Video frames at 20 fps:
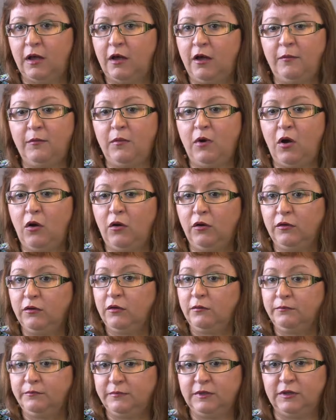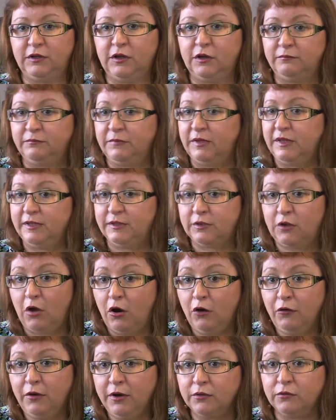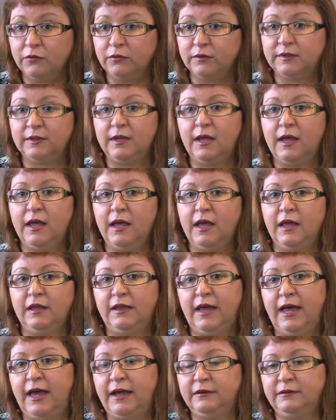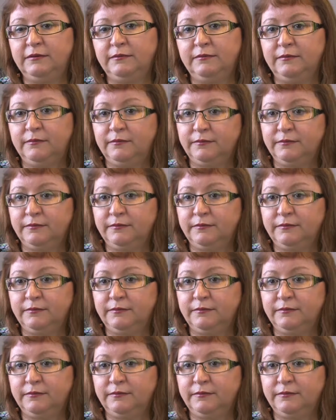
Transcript: on these corridors that